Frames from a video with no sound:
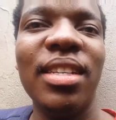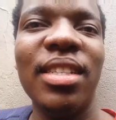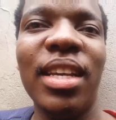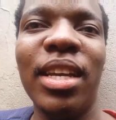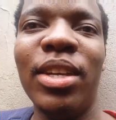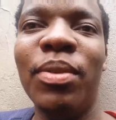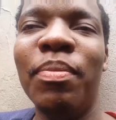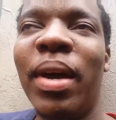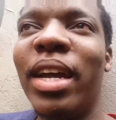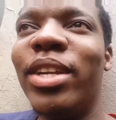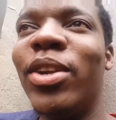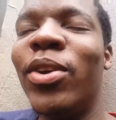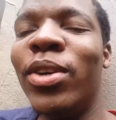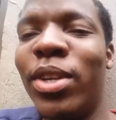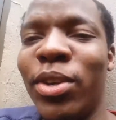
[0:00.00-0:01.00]
say, you might
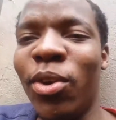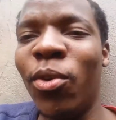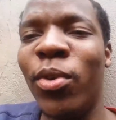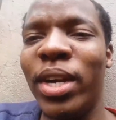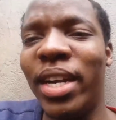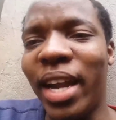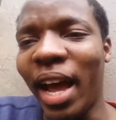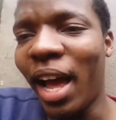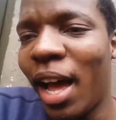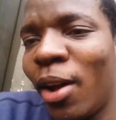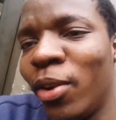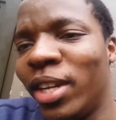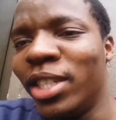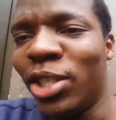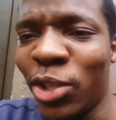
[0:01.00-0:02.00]
not know it
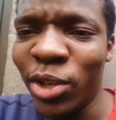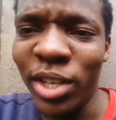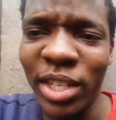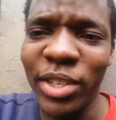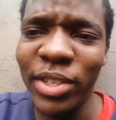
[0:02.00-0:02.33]
now. Enjoy